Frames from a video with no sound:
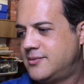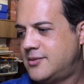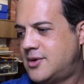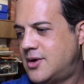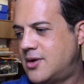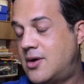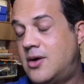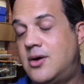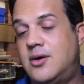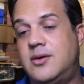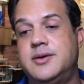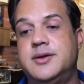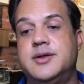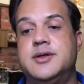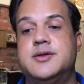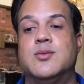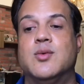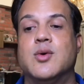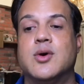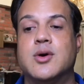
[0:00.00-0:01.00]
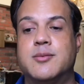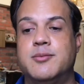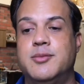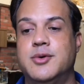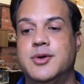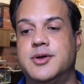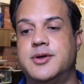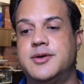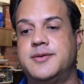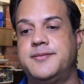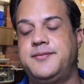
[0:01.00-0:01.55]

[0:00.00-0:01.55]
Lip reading: are all in this workbook.